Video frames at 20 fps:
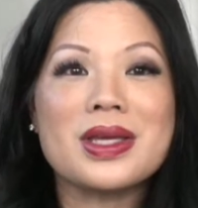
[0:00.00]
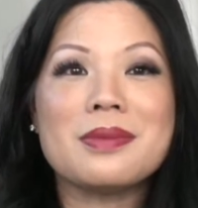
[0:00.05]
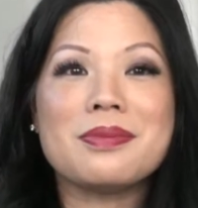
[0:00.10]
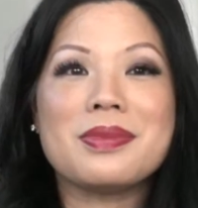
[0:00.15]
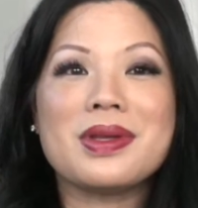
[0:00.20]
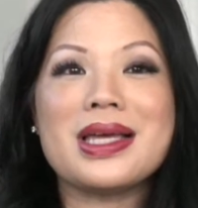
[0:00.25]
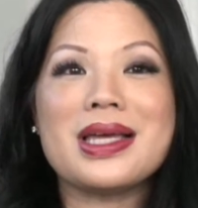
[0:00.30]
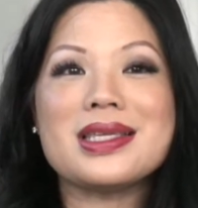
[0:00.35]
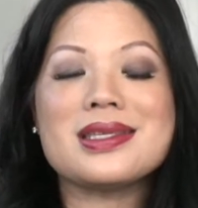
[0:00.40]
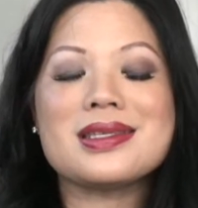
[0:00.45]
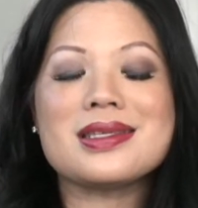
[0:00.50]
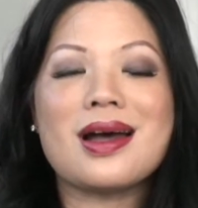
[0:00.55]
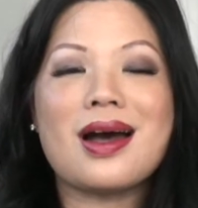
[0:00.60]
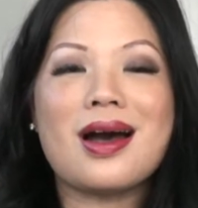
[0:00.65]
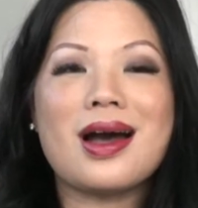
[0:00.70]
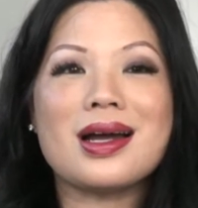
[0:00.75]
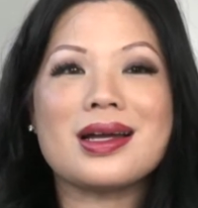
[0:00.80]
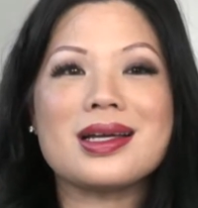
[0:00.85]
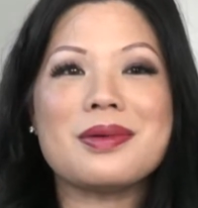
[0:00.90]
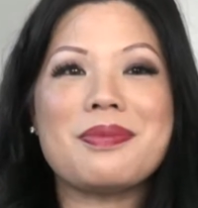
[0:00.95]
But let's
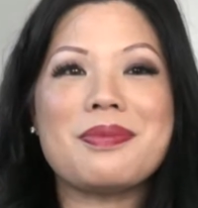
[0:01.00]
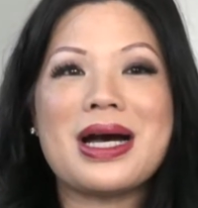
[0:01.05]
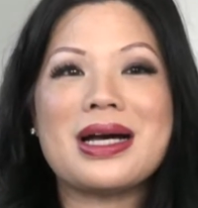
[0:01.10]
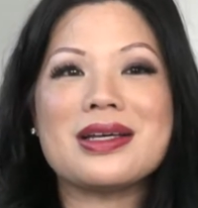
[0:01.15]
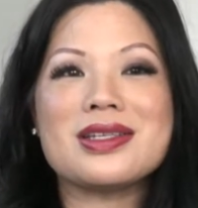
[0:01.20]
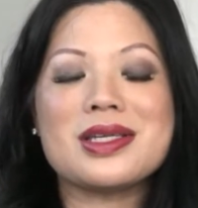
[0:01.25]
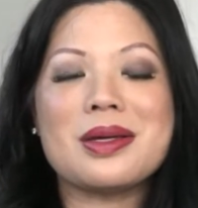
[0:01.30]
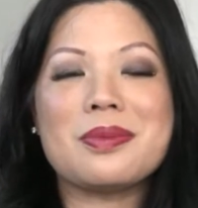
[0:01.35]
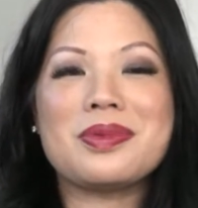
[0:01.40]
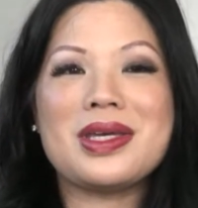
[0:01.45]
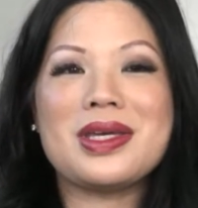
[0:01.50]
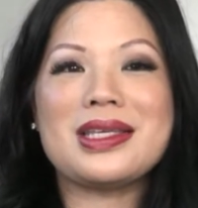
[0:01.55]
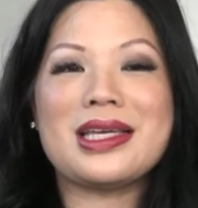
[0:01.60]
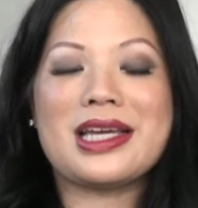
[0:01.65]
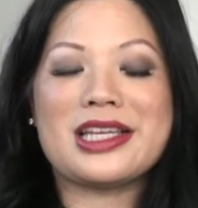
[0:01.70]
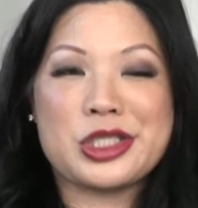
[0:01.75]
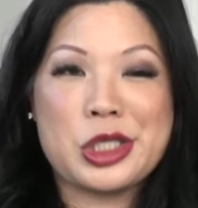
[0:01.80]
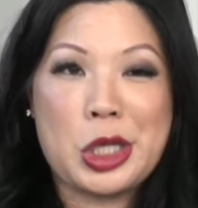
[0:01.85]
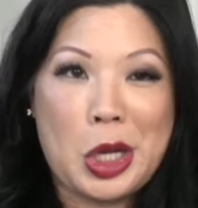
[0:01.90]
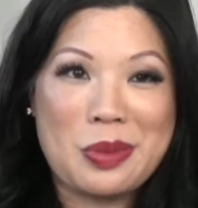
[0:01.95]
talk about something
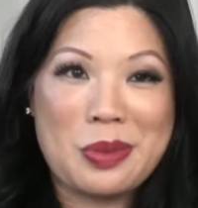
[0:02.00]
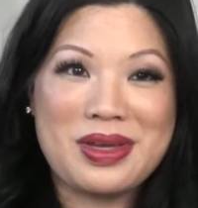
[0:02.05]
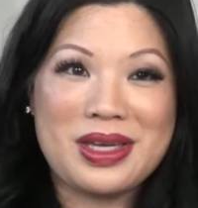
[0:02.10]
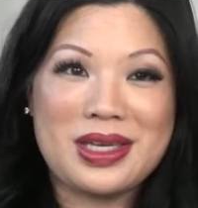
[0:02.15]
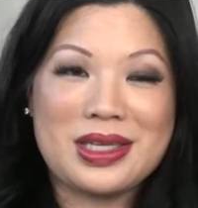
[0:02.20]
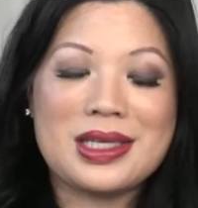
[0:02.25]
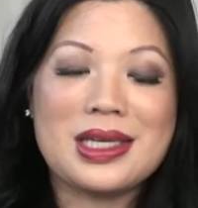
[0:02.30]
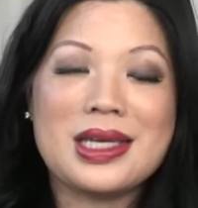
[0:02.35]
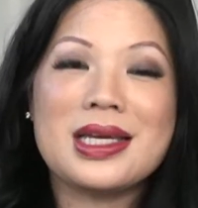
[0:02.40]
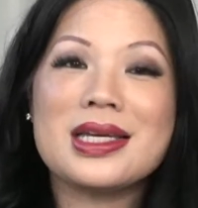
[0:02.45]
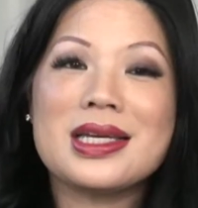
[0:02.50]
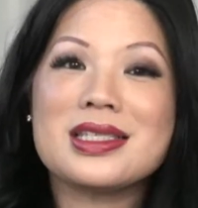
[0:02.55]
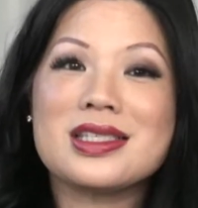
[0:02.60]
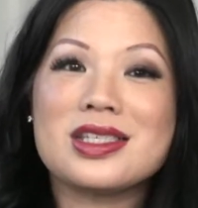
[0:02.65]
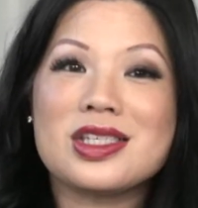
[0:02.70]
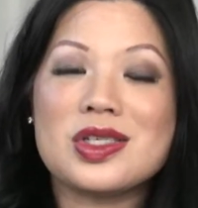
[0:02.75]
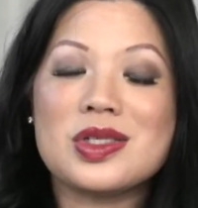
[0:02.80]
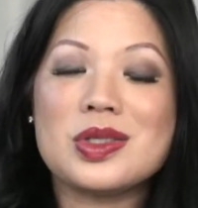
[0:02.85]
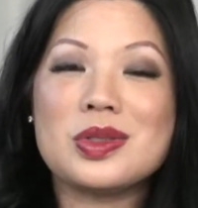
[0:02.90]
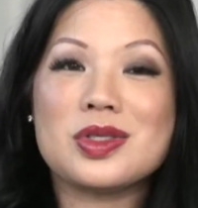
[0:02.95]
that's coming
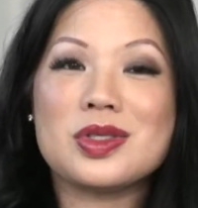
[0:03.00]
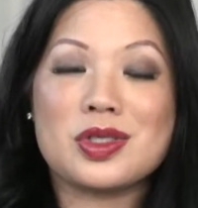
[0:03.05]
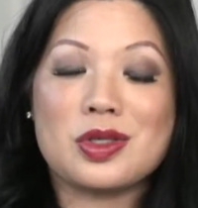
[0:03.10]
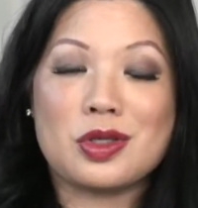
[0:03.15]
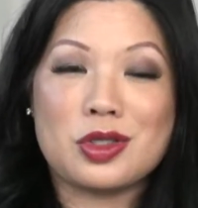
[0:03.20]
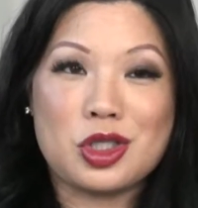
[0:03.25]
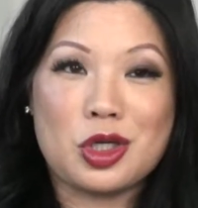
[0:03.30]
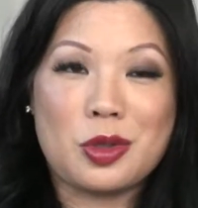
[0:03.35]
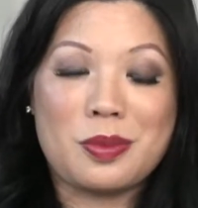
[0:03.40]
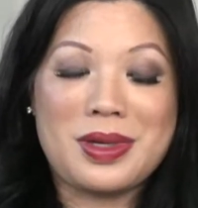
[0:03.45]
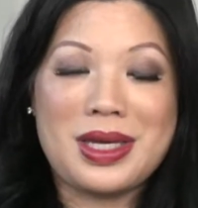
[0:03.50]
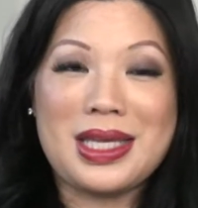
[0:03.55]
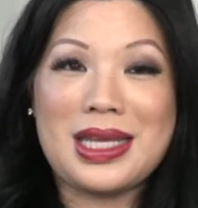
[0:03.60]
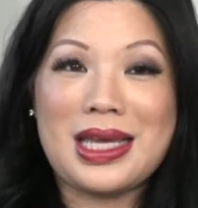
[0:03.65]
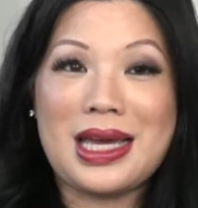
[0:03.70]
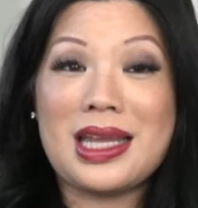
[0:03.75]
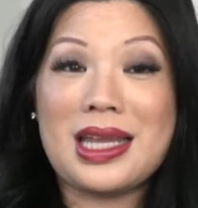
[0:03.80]
to social media.